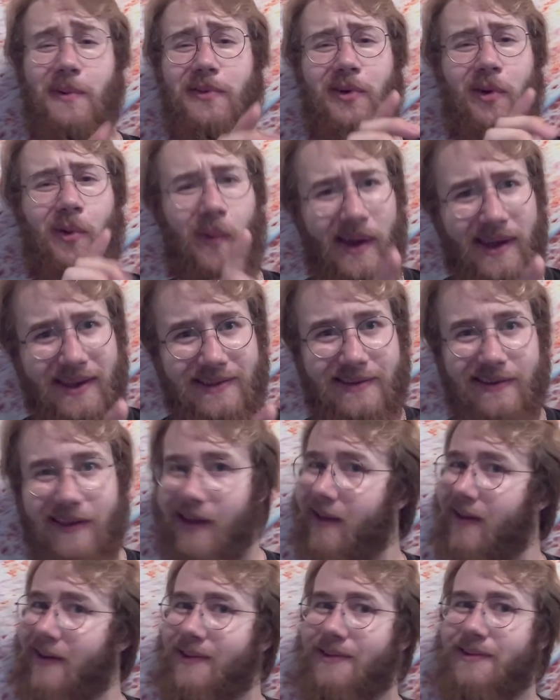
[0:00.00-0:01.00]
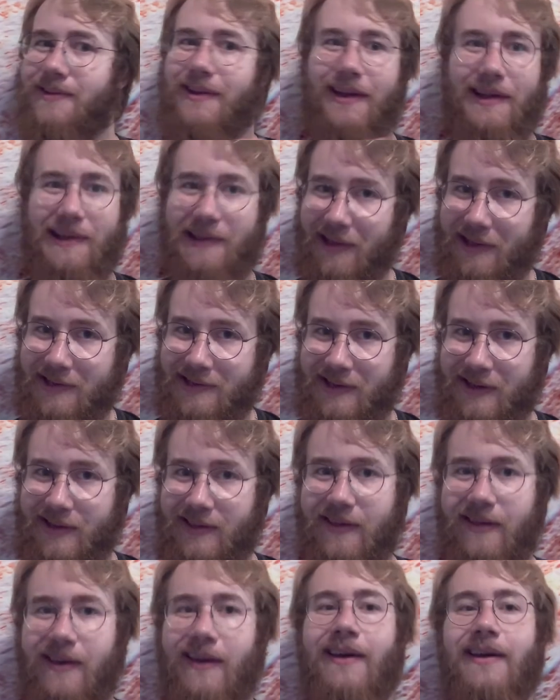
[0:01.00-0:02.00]
Quaint and eclectic,
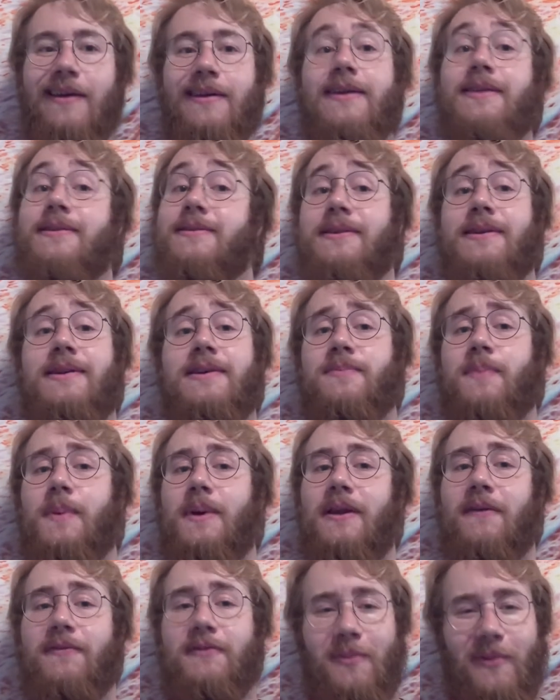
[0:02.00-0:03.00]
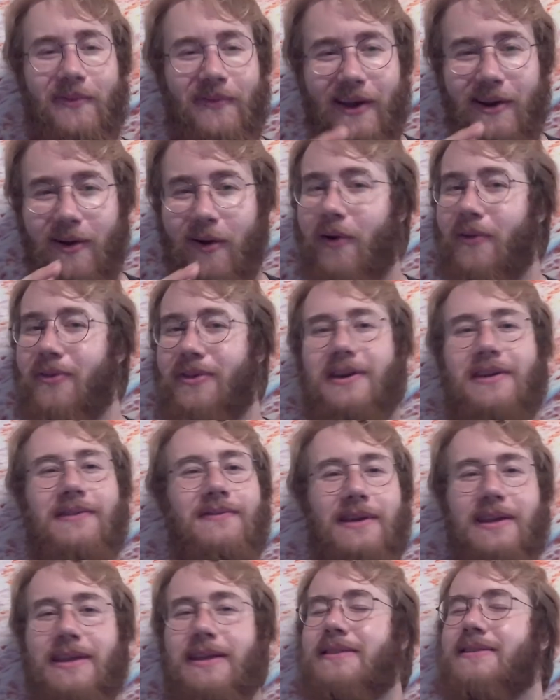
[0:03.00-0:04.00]
Kingston is big enough to provide all the
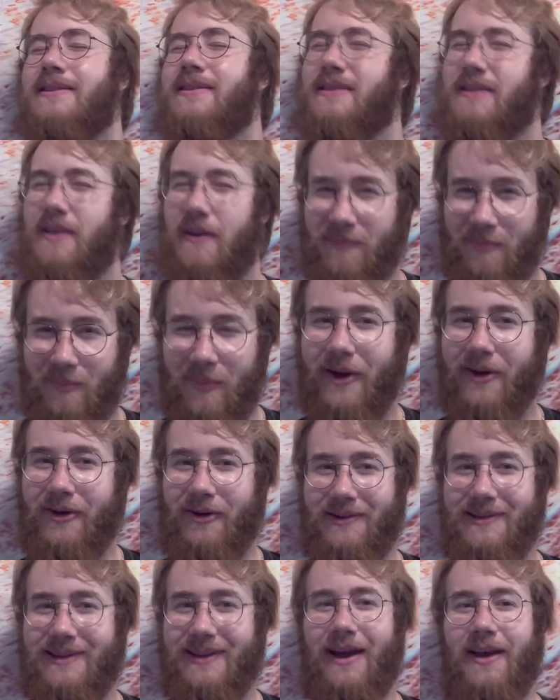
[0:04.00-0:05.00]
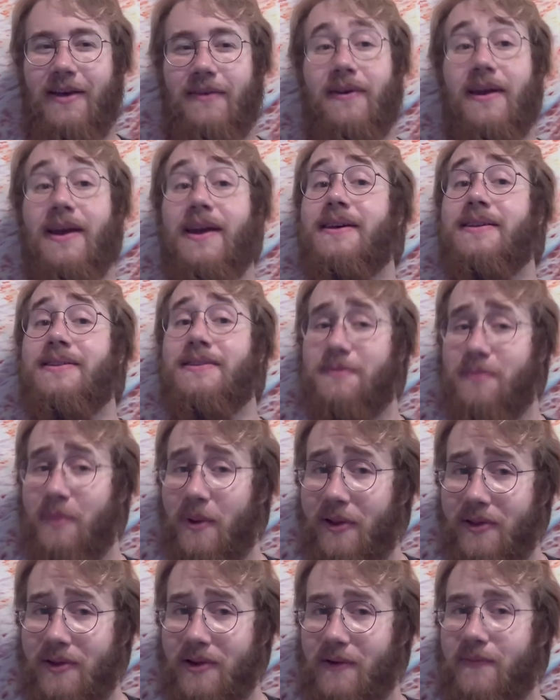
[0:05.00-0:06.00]
conveniences of modern life and
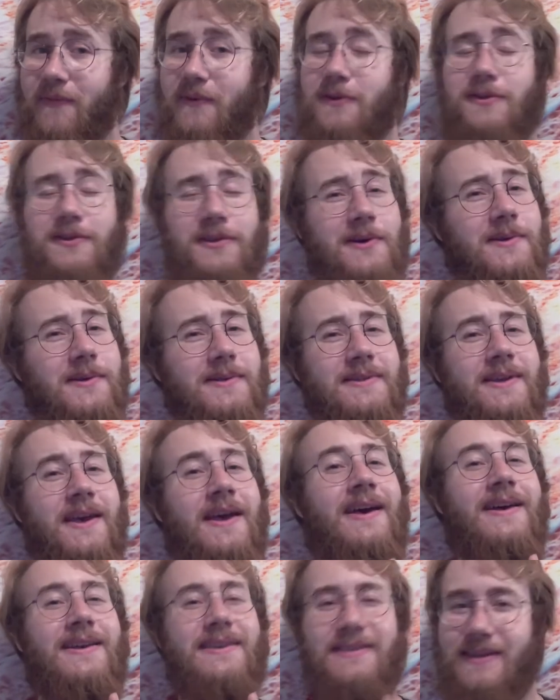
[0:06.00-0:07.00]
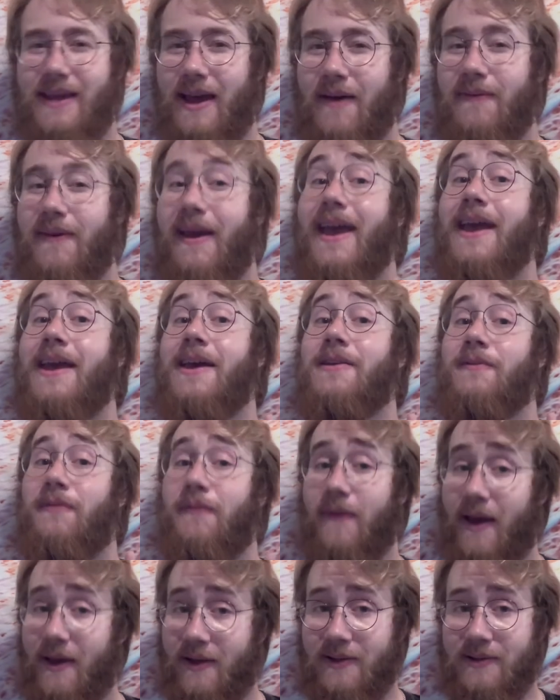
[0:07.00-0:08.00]
small enough for students, staff, and
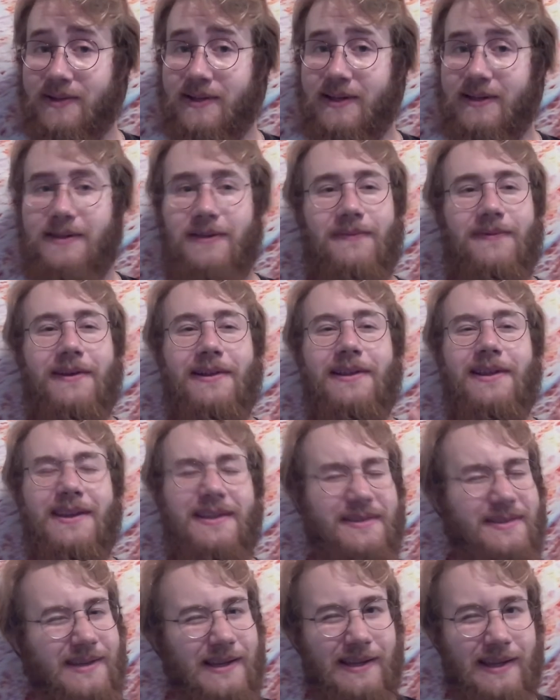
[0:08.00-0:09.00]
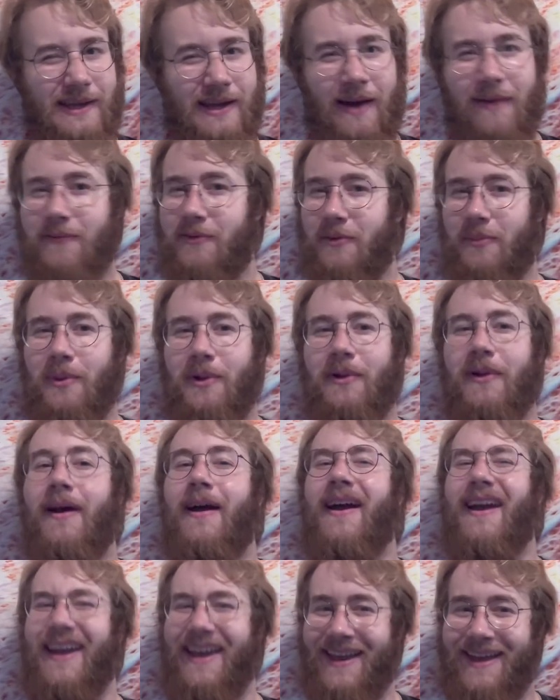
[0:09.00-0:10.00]
faculty to feel instantly comfortable
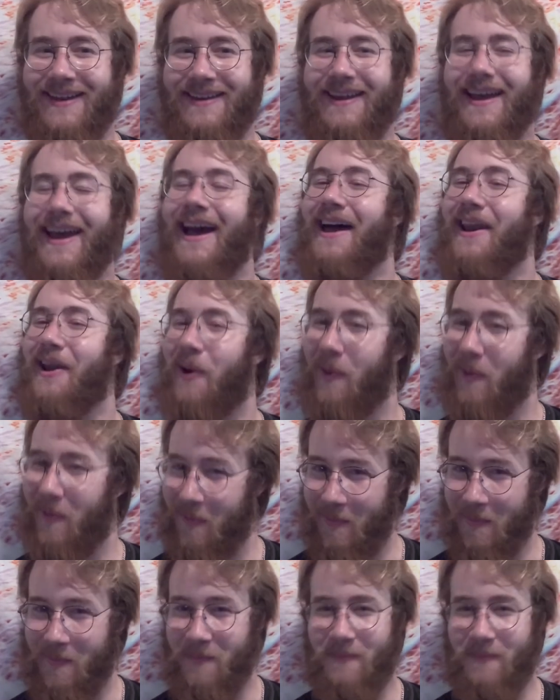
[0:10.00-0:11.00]
and at home.